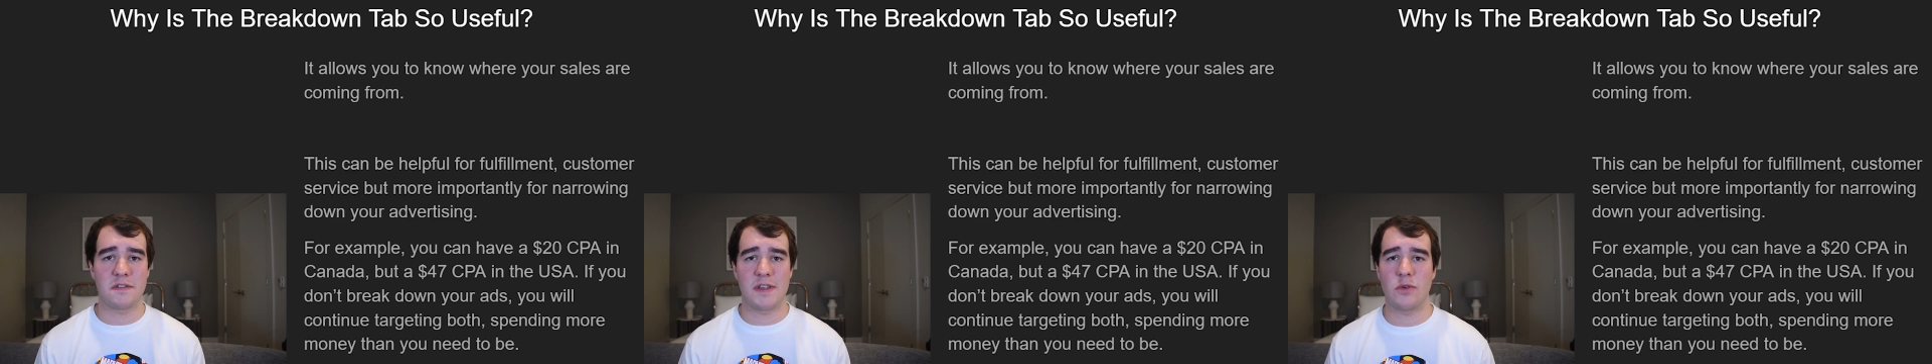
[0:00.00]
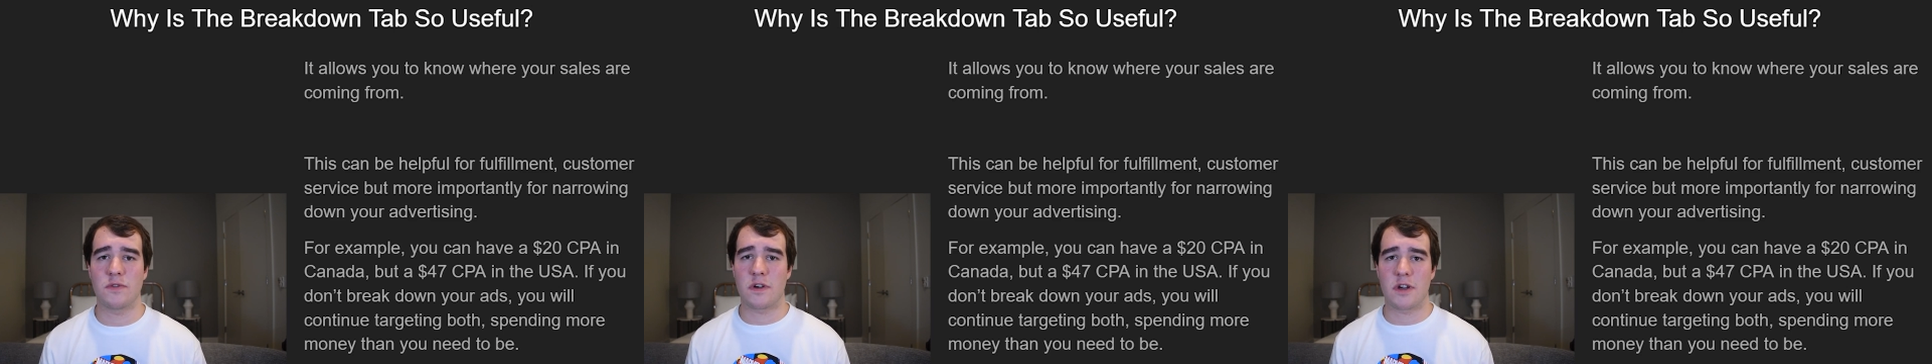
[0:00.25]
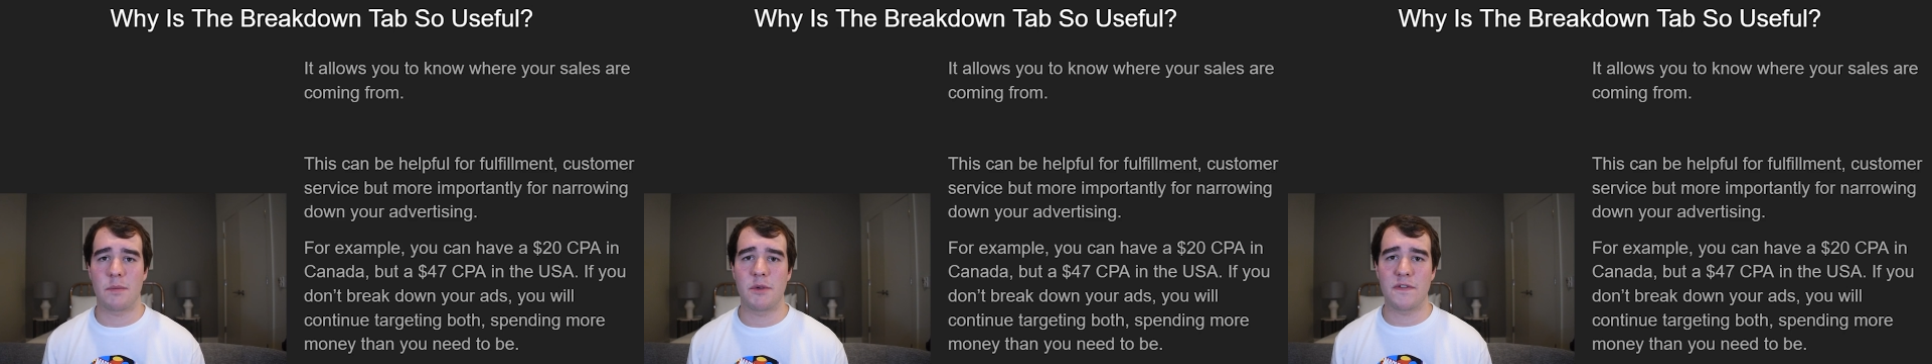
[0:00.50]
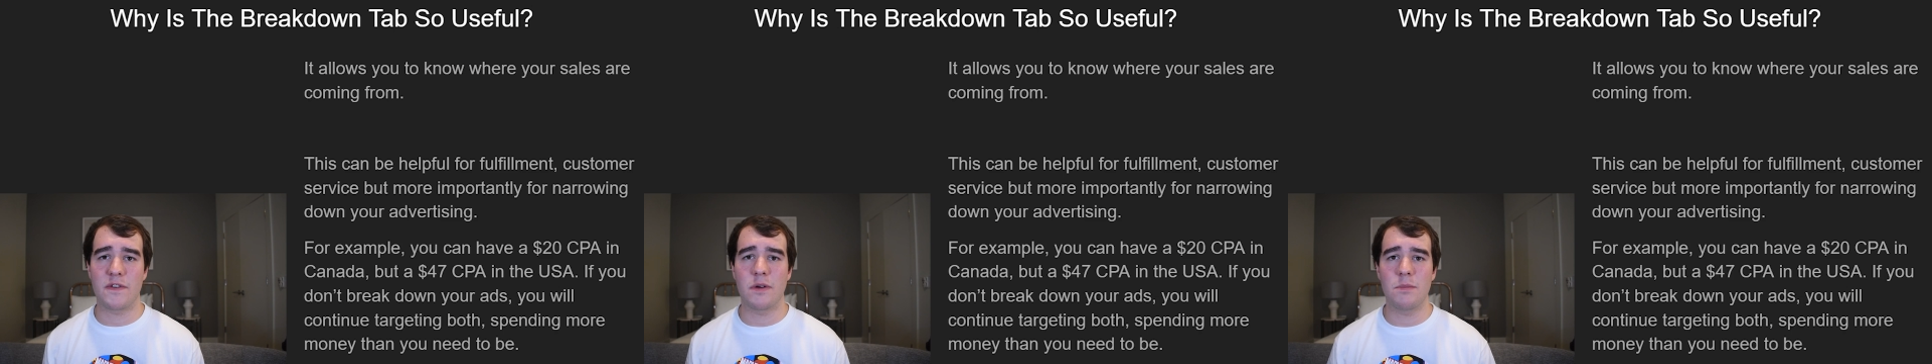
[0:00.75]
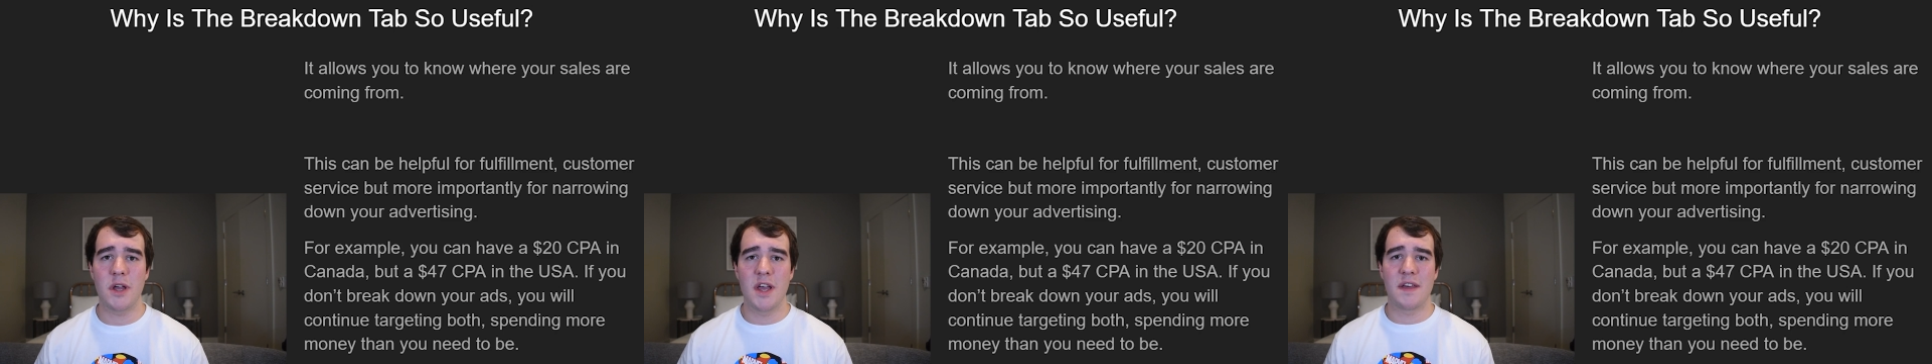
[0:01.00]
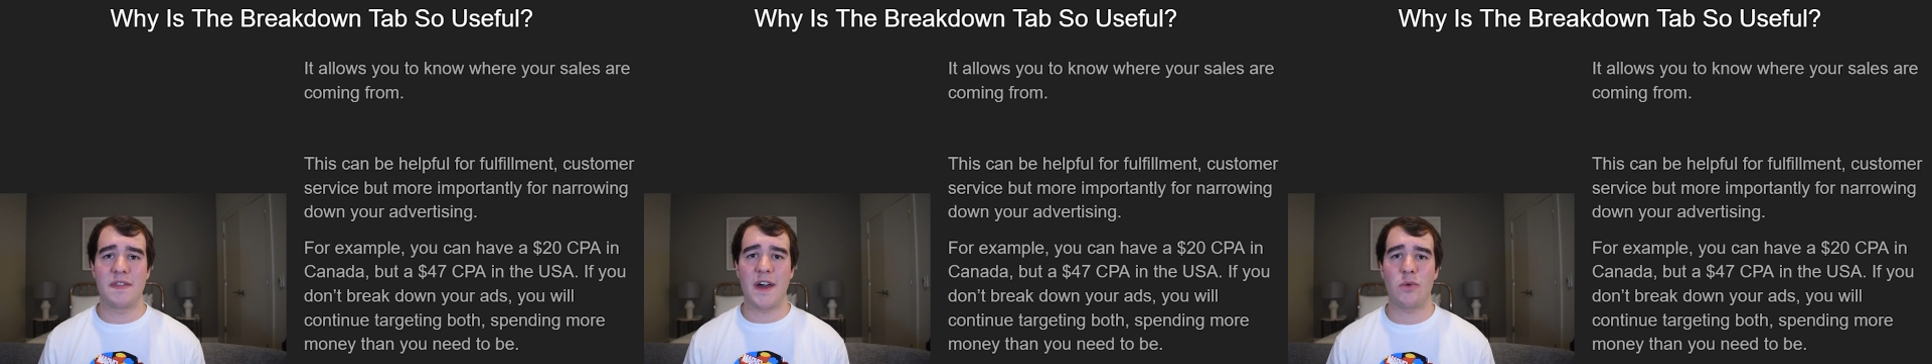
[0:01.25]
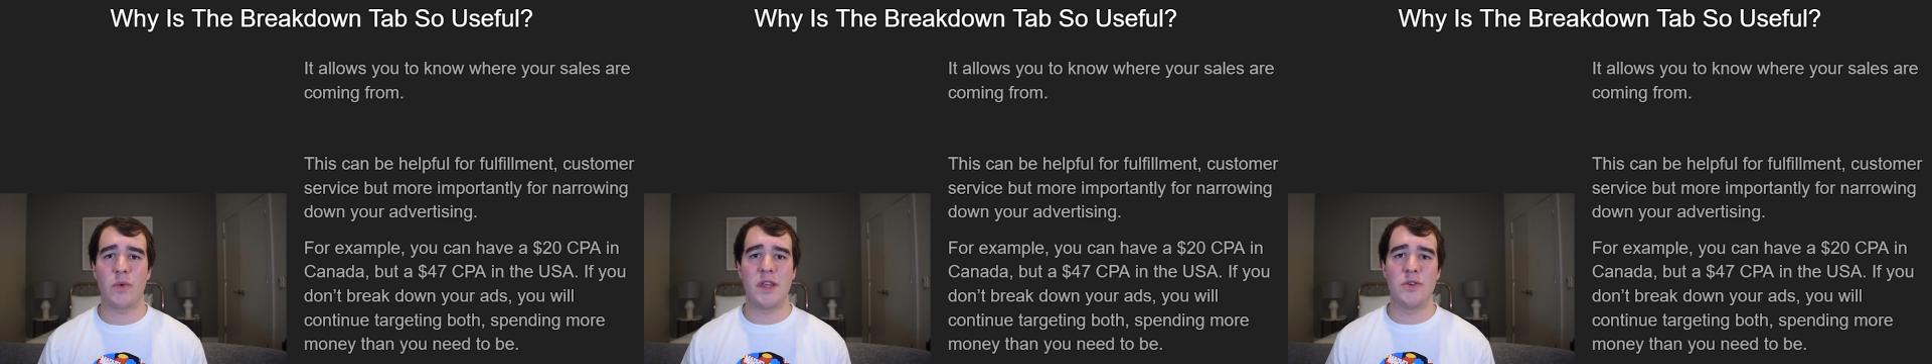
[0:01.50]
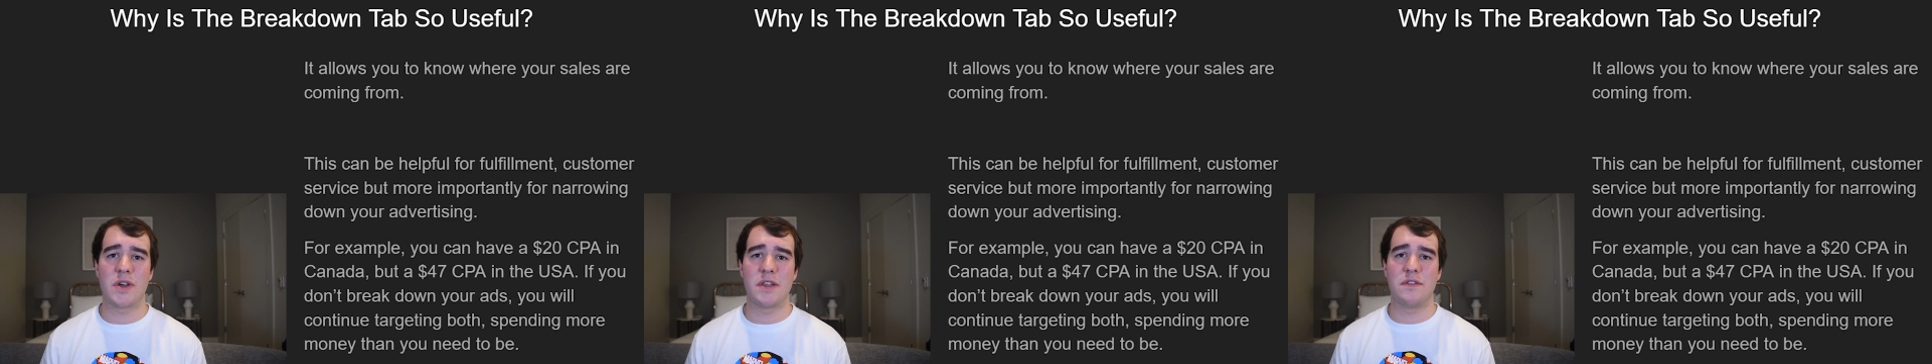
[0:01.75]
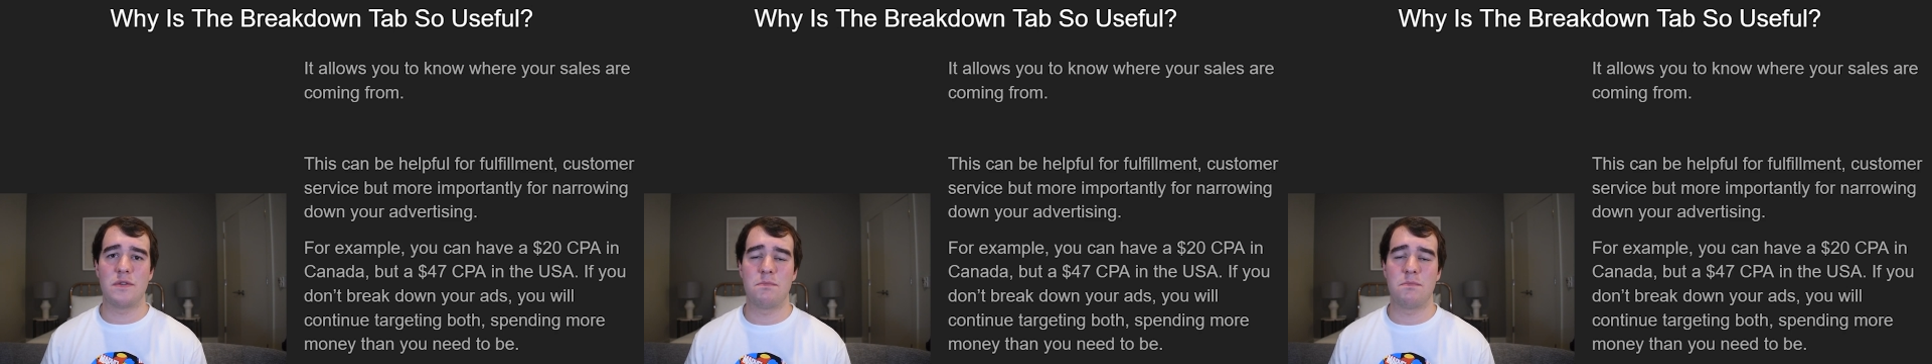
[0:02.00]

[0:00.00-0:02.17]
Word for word: sales are coming from. That way you can